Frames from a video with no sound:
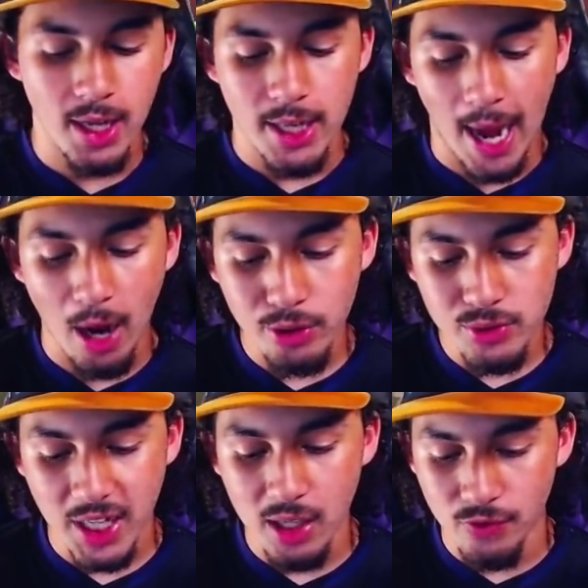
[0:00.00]
How do you
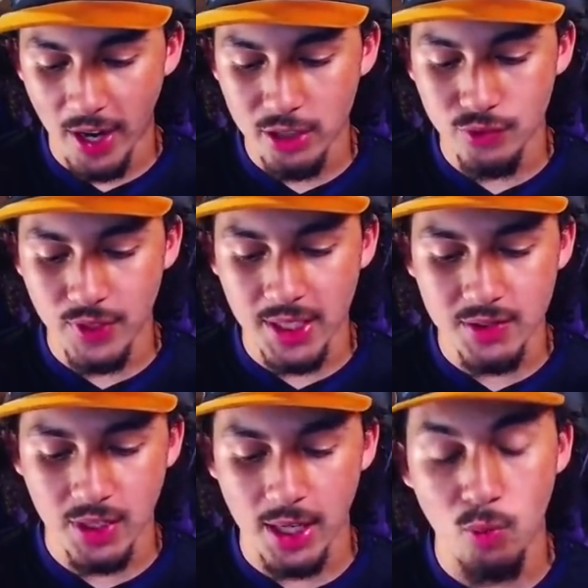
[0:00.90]
take advantage of
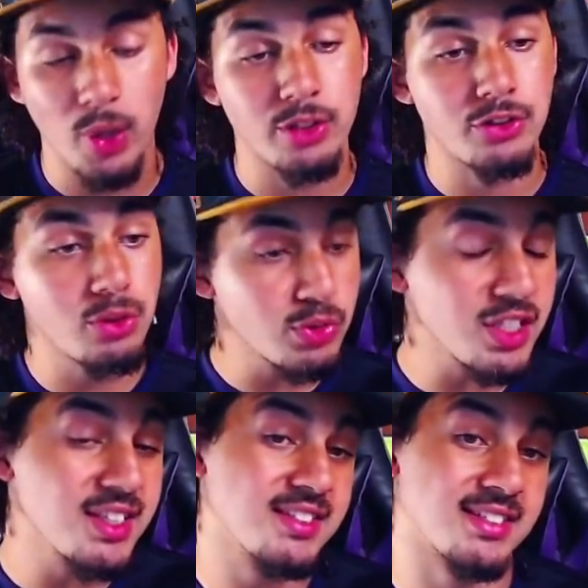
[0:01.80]
these when
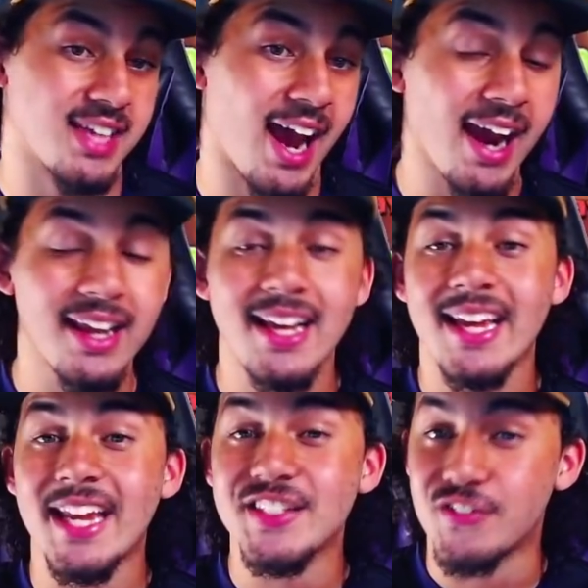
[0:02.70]
using this attack
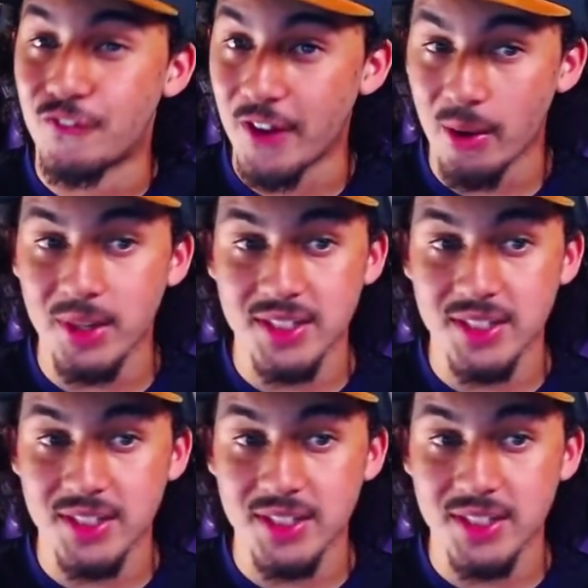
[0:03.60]
is very